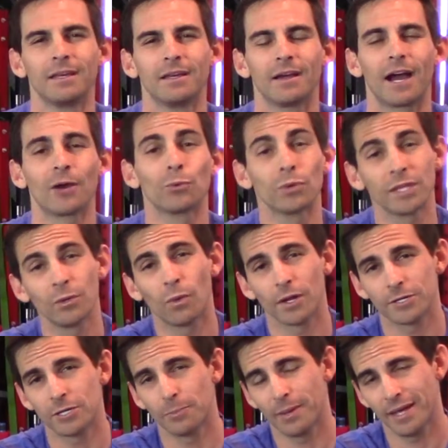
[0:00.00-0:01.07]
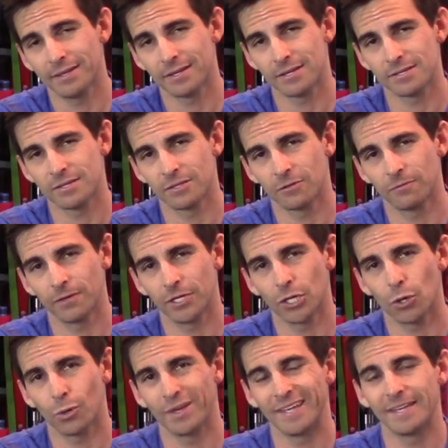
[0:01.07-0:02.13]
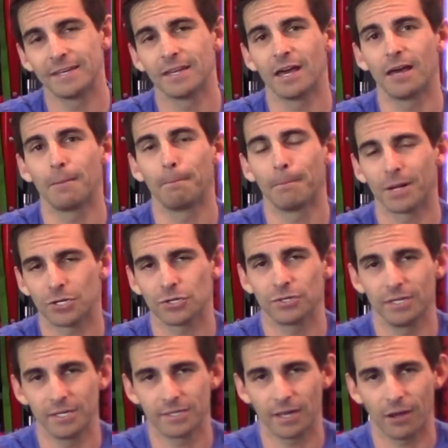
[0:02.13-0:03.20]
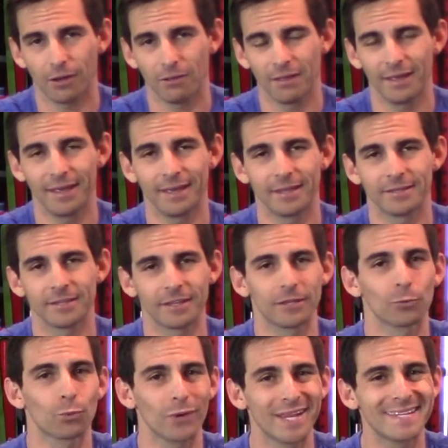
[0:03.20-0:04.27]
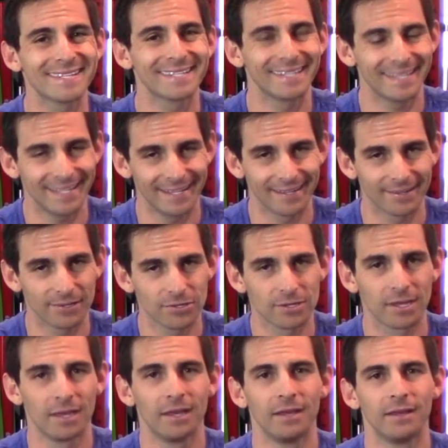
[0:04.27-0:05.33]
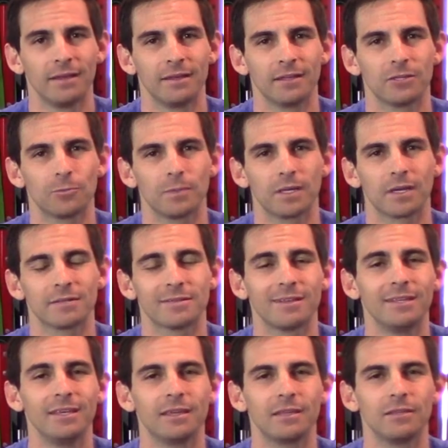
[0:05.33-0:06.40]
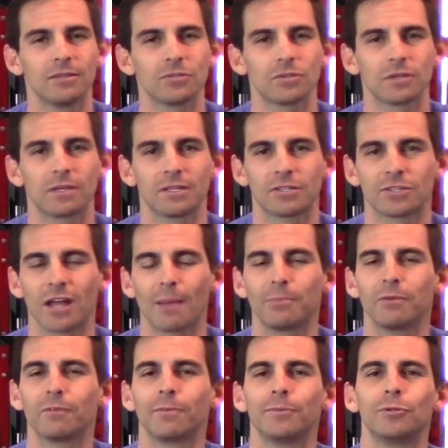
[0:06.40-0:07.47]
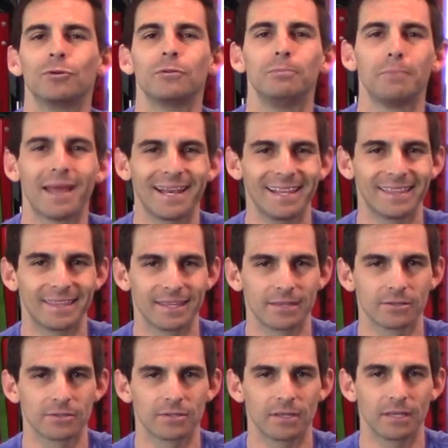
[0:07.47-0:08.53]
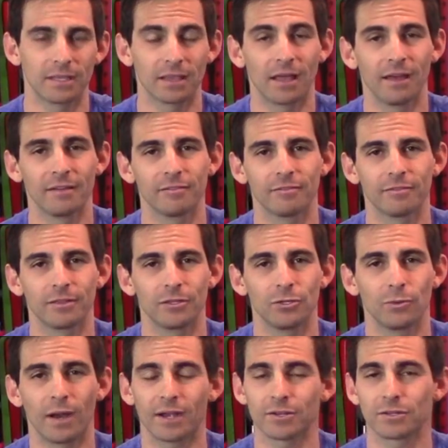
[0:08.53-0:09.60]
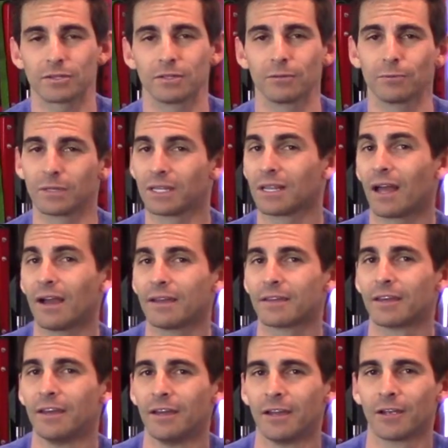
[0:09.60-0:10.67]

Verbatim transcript: I really want you to pay attention to this video in much detail. And the reason is is because a knee condition can stop you from doing many things in life that you actually really like.